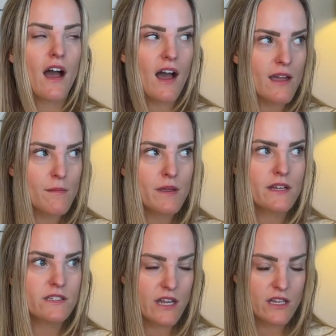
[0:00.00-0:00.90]
I am
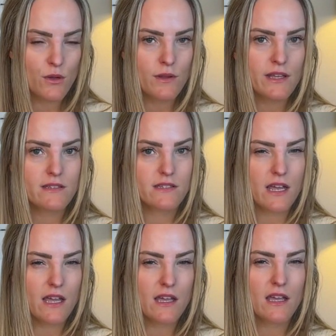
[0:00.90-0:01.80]
continually
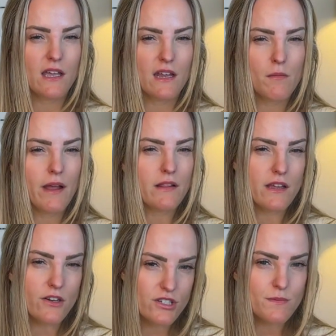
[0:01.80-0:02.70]
staying in my
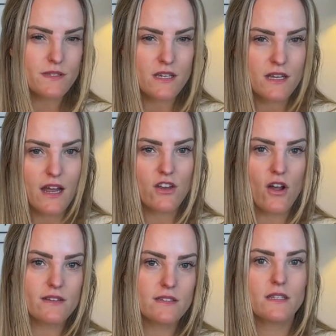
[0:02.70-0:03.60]
leadership seat and
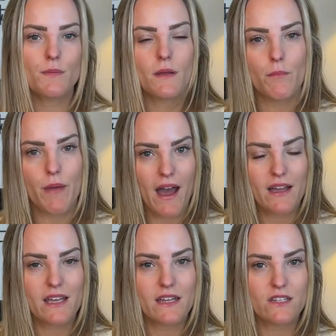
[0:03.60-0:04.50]
not slipping back
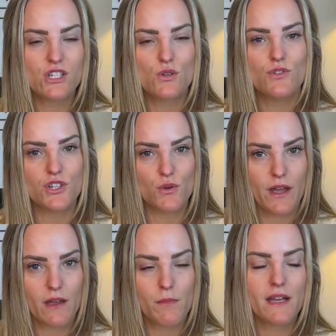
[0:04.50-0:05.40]
into
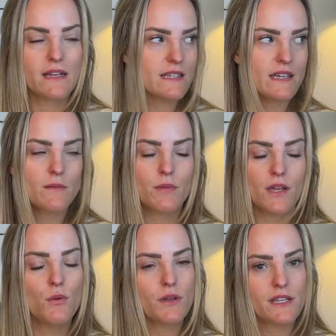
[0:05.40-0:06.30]
doing, because it can
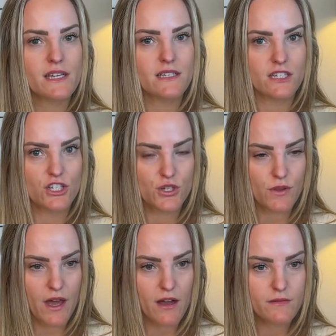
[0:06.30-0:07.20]
be really easy to do
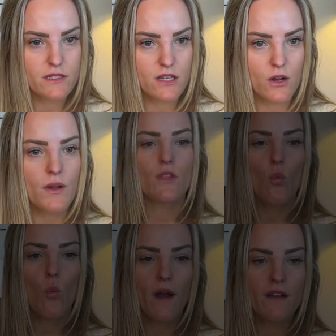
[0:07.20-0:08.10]
that. So the
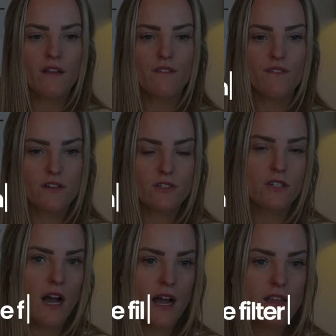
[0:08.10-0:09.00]
one filter
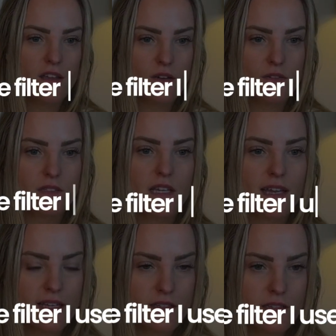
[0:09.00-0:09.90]
I use
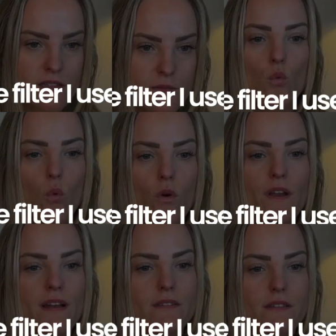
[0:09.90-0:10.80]
is, would
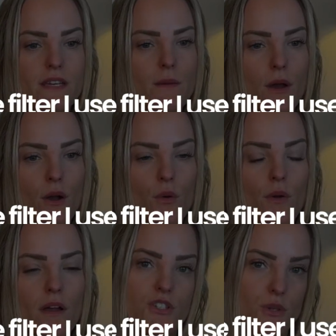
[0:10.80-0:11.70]
a CMO
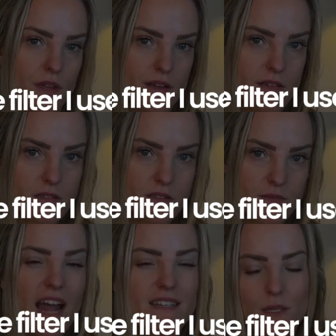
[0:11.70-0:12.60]
do this?
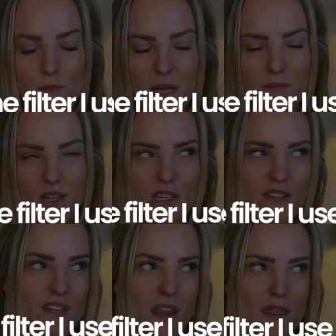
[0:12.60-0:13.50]
And sometimes I'll even